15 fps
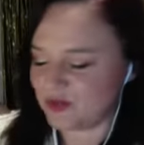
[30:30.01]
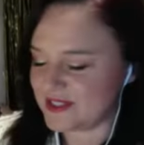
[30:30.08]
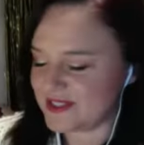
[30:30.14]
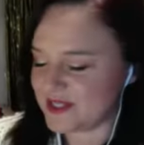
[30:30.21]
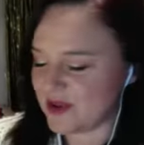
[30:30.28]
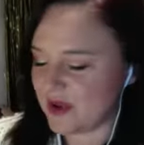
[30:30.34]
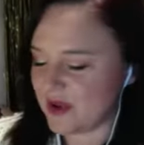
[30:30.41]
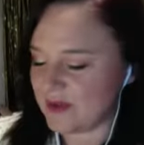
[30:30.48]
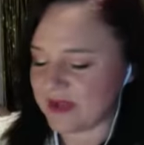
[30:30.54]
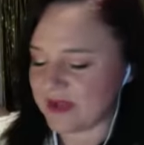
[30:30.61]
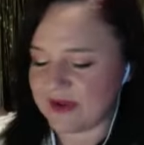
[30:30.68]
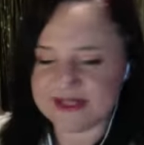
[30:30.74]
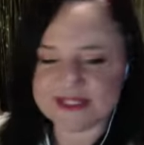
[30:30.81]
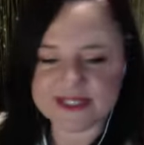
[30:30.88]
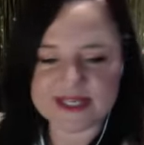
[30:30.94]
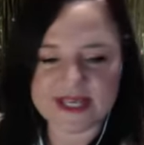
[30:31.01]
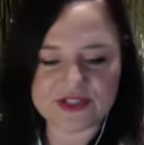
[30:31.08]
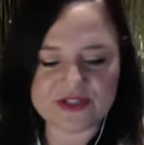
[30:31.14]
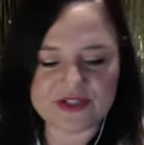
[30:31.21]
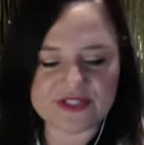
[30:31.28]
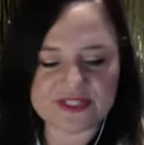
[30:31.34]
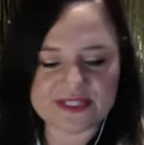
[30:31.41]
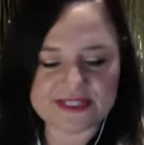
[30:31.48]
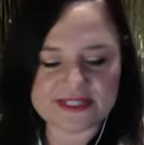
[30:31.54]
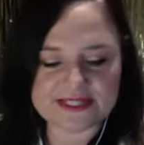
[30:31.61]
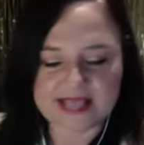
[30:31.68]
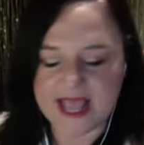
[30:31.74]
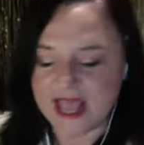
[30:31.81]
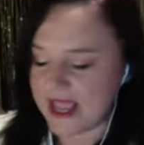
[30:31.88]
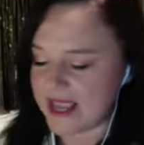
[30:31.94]
So I'm going to get you to
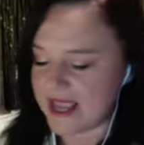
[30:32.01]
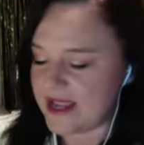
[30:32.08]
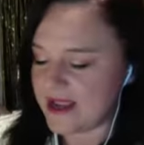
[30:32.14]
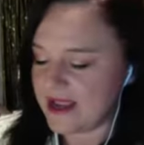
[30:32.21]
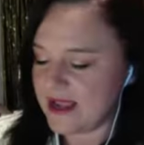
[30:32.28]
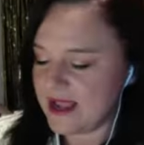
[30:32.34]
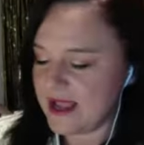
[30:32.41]
say,